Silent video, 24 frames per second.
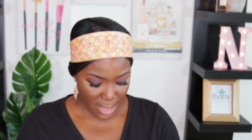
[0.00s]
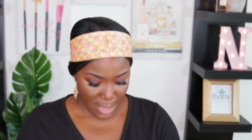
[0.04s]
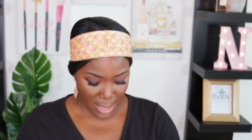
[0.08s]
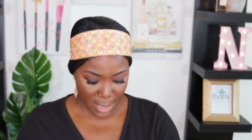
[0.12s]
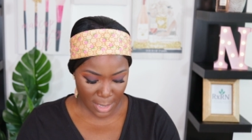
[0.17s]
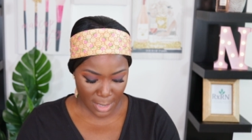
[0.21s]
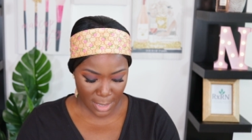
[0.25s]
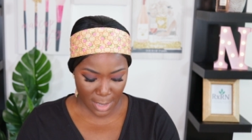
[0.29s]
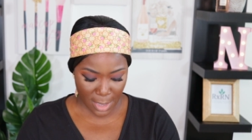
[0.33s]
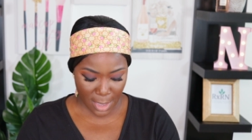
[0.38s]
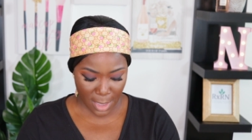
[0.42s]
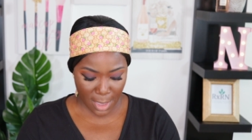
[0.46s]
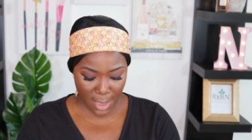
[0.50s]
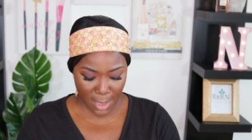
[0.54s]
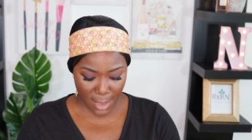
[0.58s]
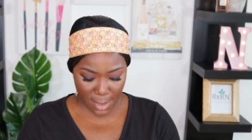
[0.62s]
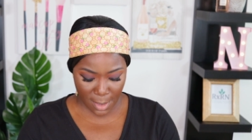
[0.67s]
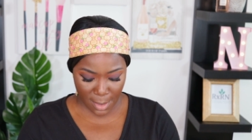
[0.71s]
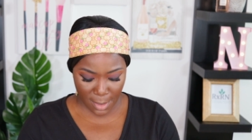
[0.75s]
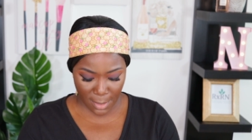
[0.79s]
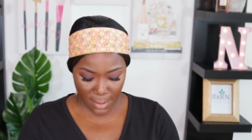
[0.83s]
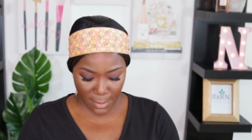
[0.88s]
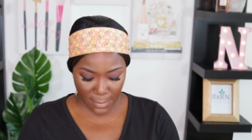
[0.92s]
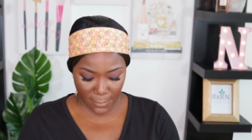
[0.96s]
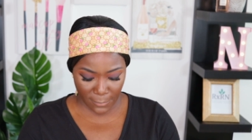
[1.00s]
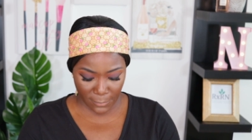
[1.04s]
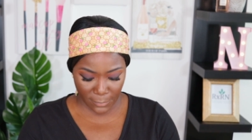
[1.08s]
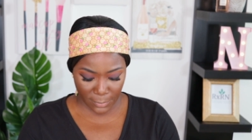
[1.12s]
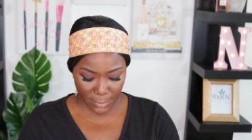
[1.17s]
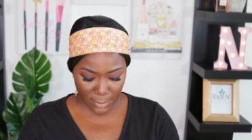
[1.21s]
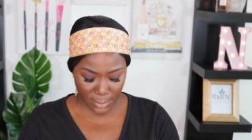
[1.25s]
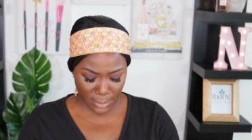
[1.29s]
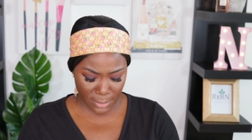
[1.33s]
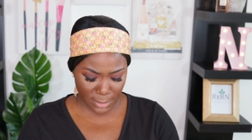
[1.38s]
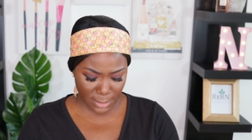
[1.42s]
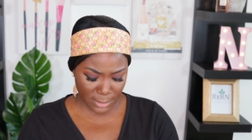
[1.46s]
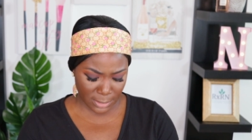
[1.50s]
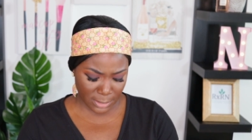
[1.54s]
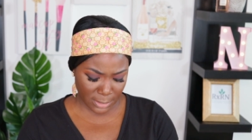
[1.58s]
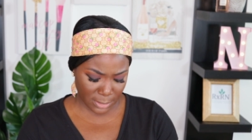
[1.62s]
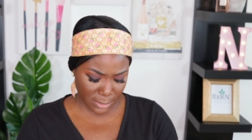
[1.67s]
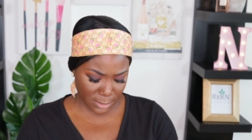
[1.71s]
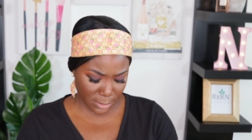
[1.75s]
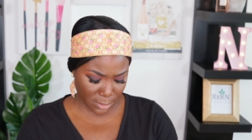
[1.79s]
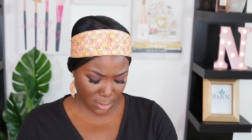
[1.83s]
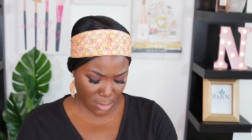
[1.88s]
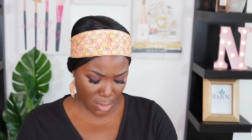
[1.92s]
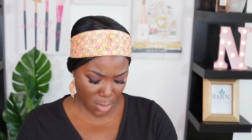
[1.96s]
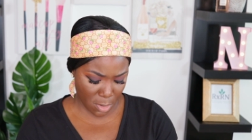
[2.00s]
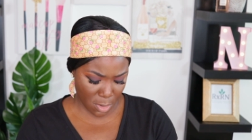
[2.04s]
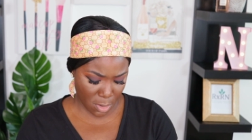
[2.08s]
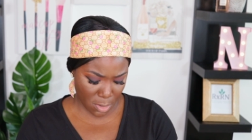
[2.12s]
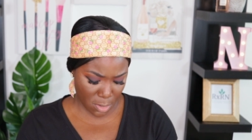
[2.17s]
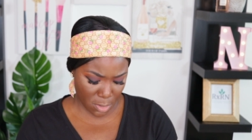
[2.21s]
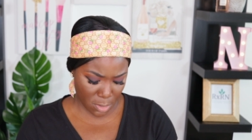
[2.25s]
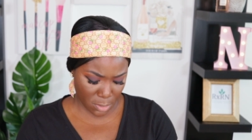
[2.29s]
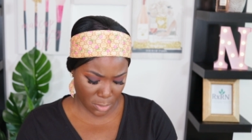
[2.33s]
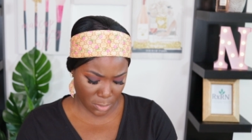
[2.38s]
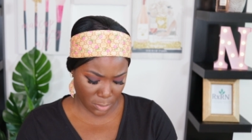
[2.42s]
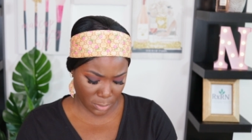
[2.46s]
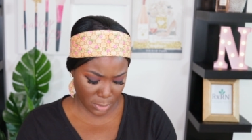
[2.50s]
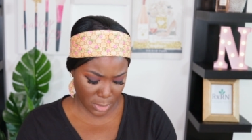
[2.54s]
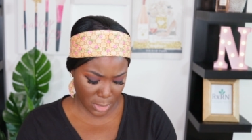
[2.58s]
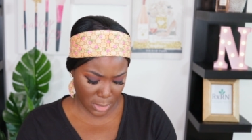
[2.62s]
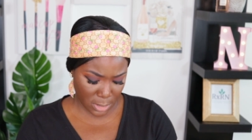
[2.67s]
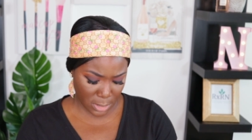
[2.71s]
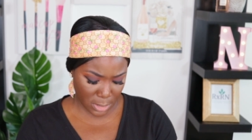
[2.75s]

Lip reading: I have, this is called